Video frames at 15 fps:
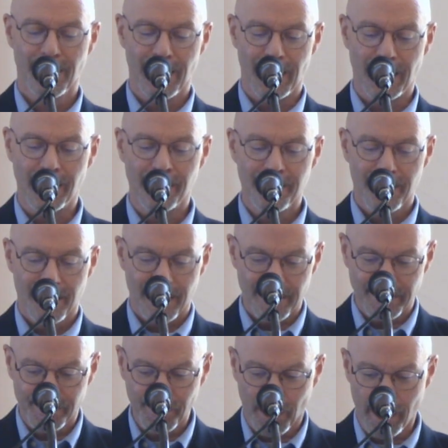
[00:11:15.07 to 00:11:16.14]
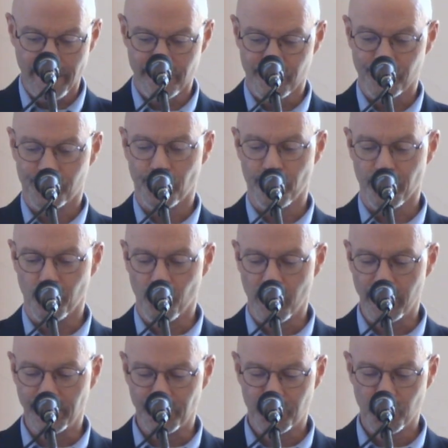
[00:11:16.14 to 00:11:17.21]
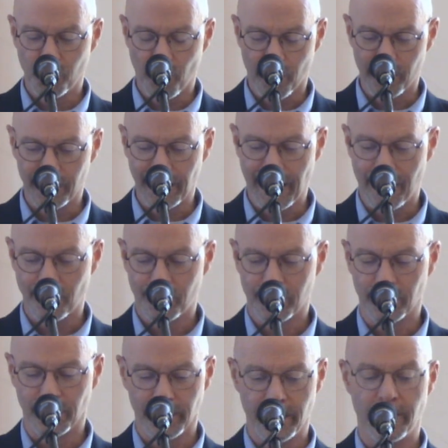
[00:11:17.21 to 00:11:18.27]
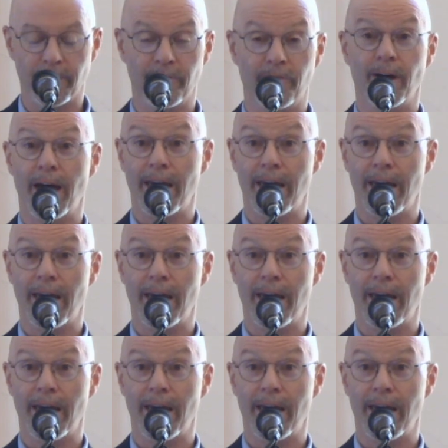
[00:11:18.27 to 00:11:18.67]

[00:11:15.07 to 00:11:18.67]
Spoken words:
Daughters are the ones who are allowed to live,